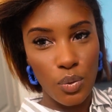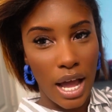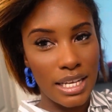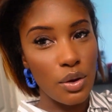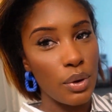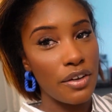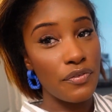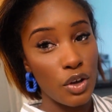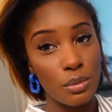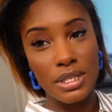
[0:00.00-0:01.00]
I did want to
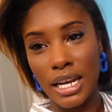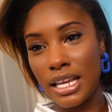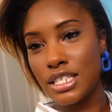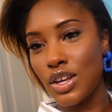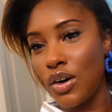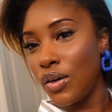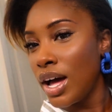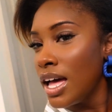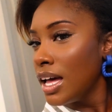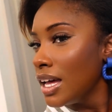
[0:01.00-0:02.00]
film today. So
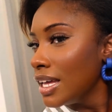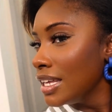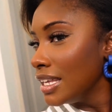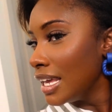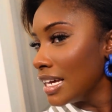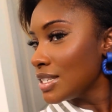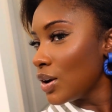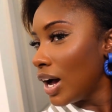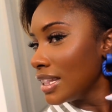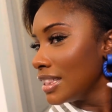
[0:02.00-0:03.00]
yeah, so
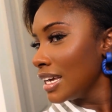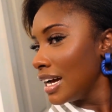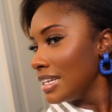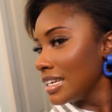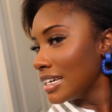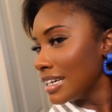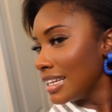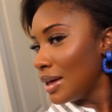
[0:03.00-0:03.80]
I think I did good.